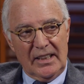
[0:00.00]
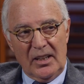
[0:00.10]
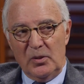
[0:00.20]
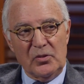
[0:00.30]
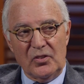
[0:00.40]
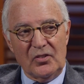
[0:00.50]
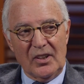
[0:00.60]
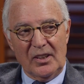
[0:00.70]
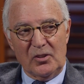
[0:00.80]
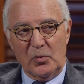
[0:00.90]
And I used to
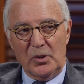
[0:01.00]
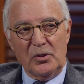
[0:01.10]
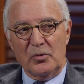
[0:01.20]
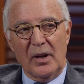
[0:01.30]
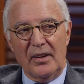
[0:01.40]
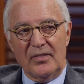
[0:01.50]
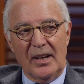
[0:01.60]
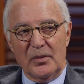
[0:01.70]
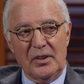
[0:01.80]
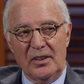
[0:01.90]
say this when you drive
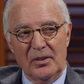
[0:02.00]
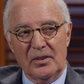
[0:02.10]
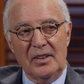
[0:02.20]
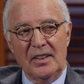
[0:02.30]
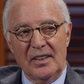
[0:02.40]
down the hill